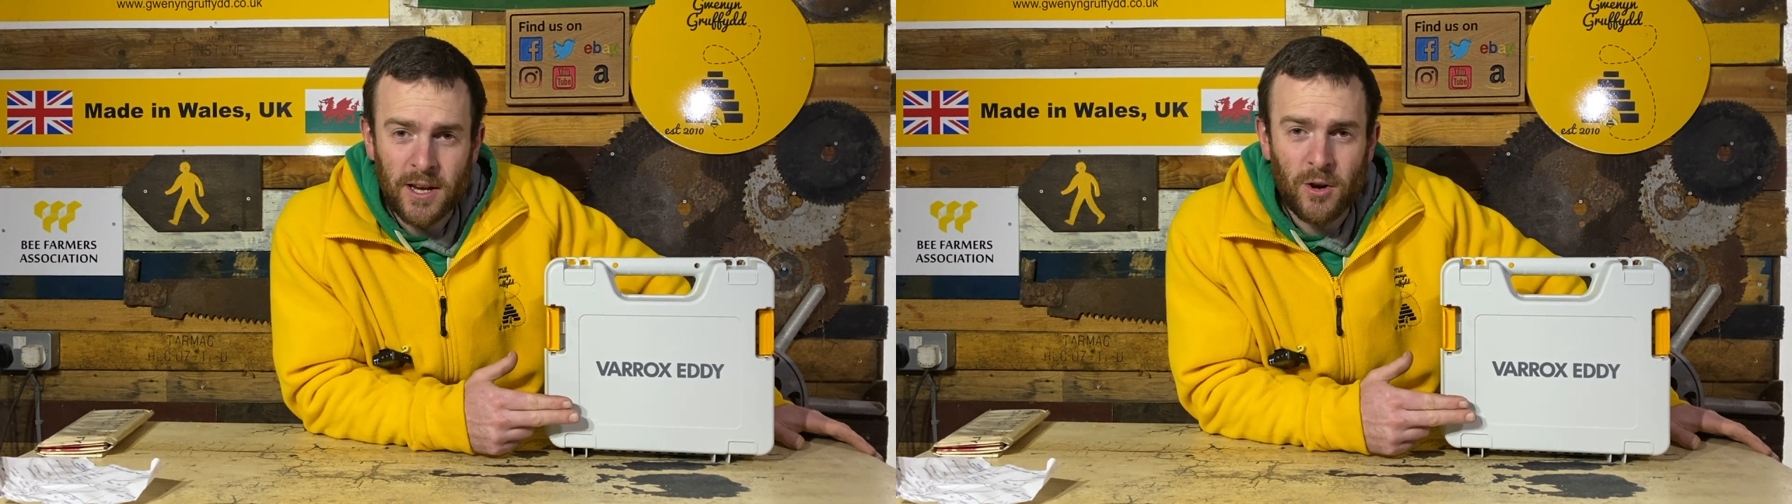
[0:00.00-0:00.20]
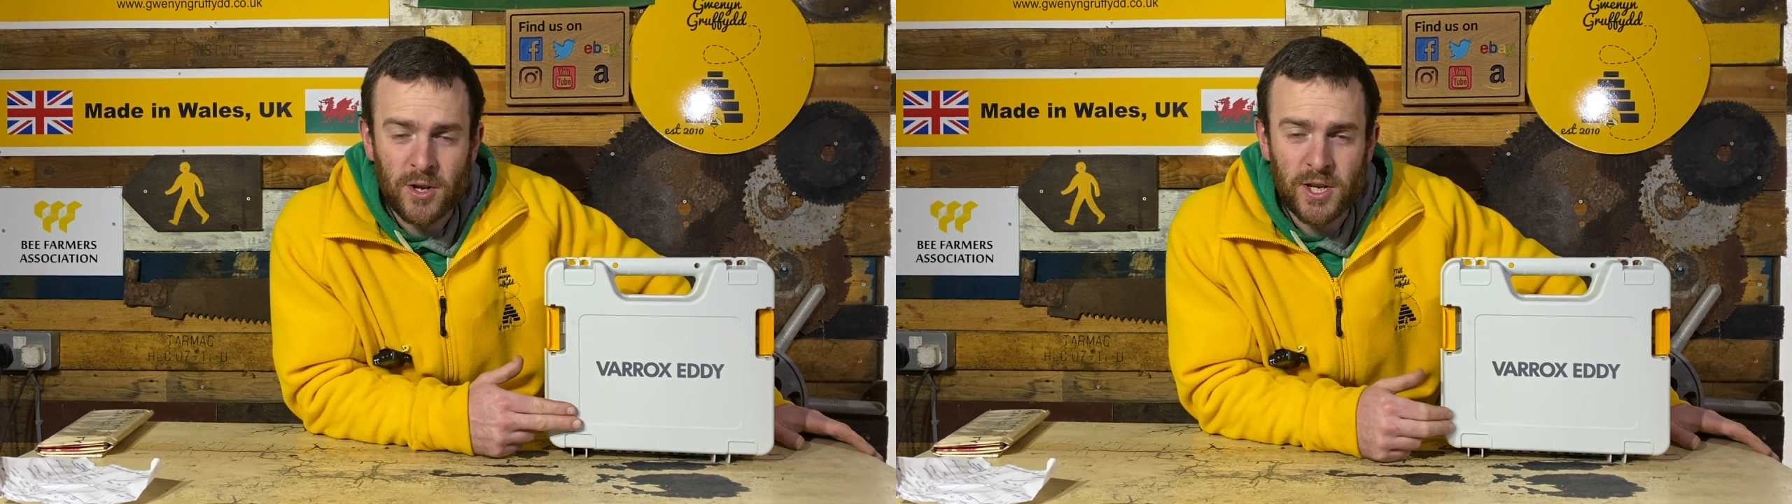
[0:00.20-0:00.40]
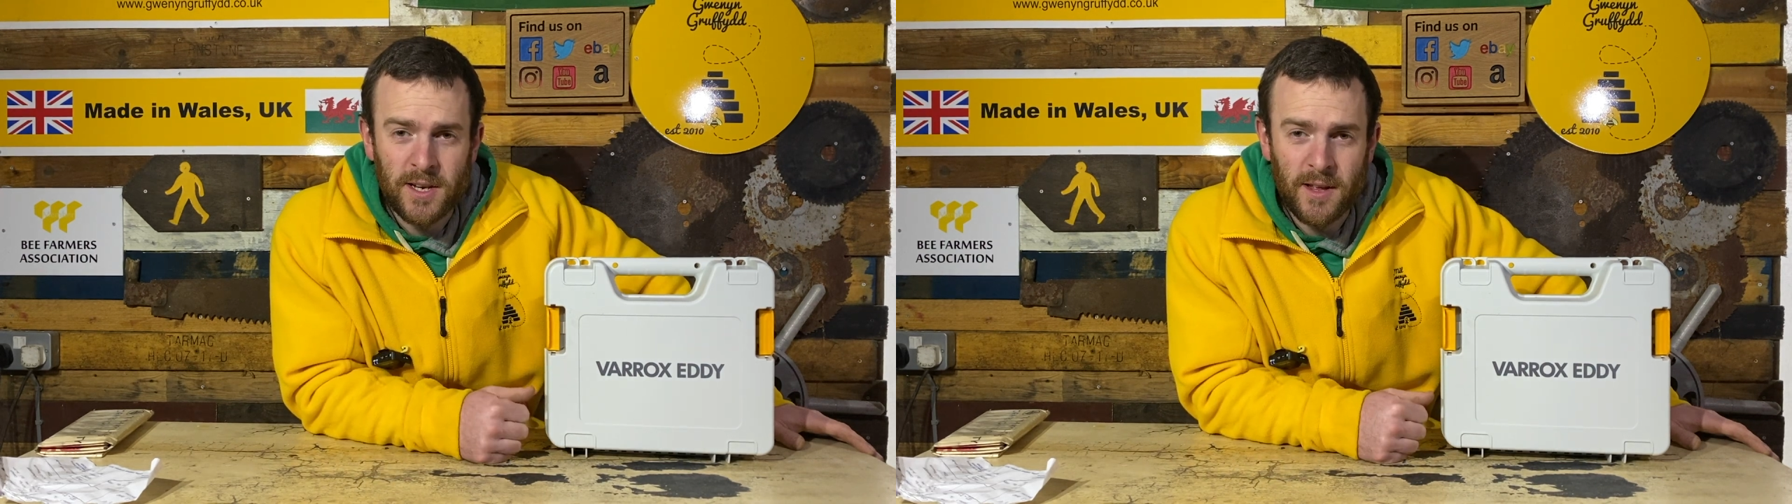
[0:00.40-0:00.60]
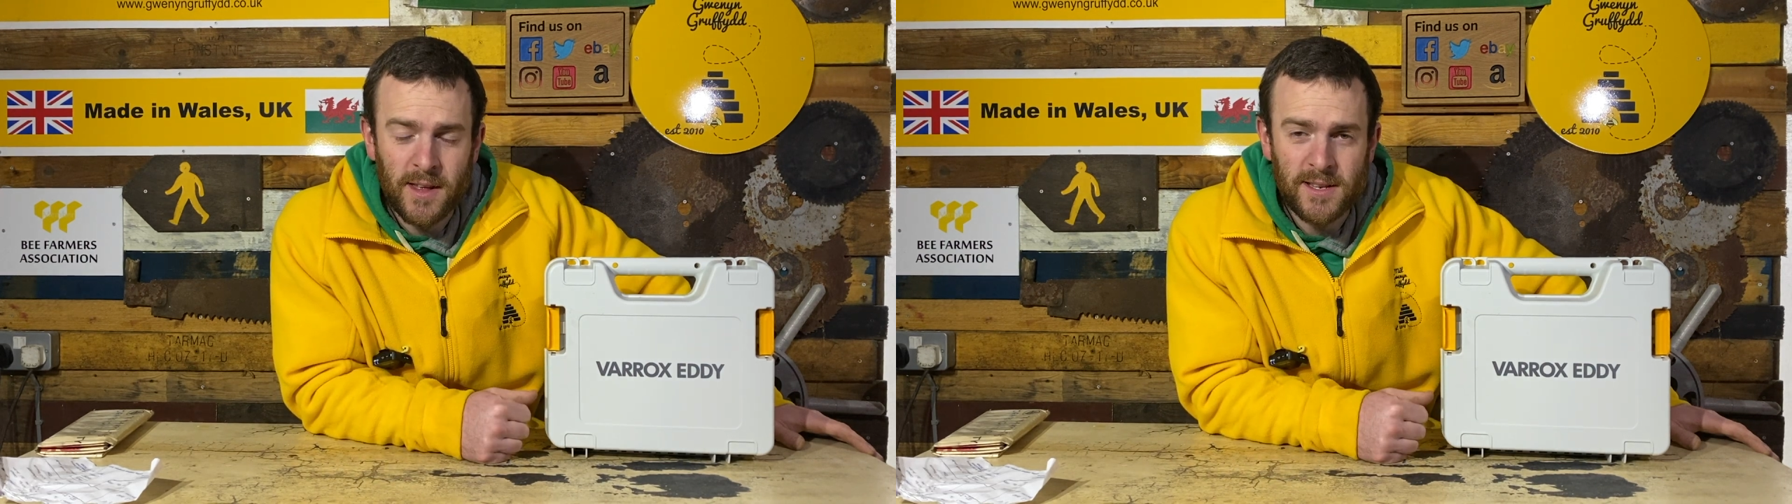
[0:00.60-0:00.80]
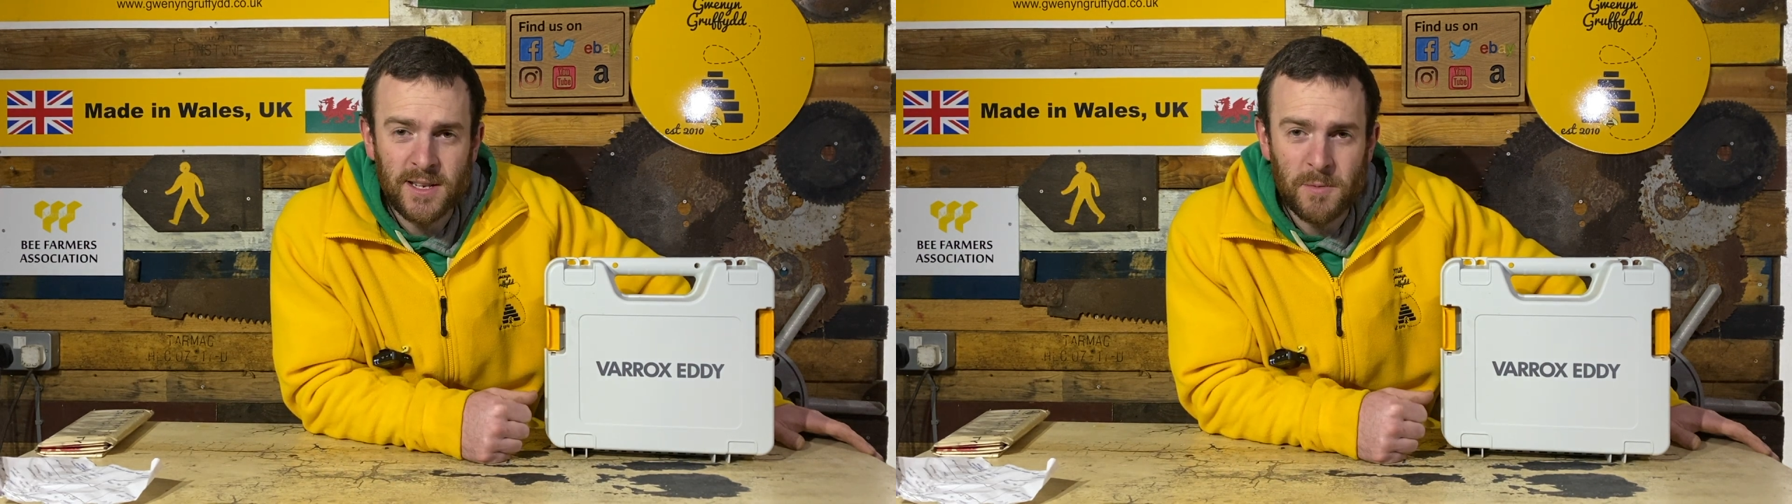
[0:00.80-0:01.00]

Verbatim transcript: consider this,